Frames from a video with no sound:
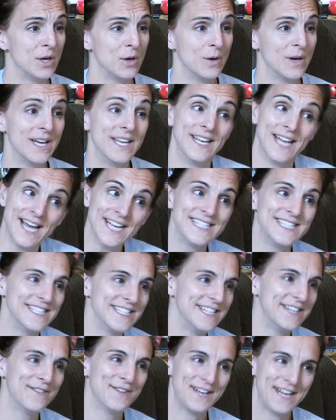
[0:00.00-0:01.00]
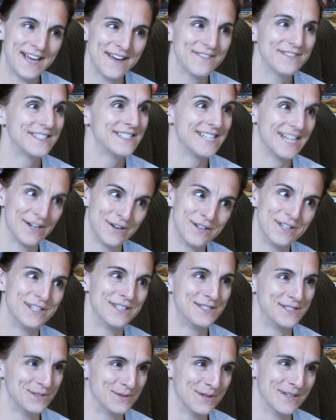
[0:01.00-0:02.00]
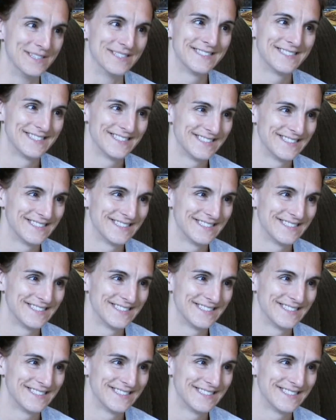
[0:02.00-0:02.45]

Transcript: Noah, and I didn't even have to tell you to do it.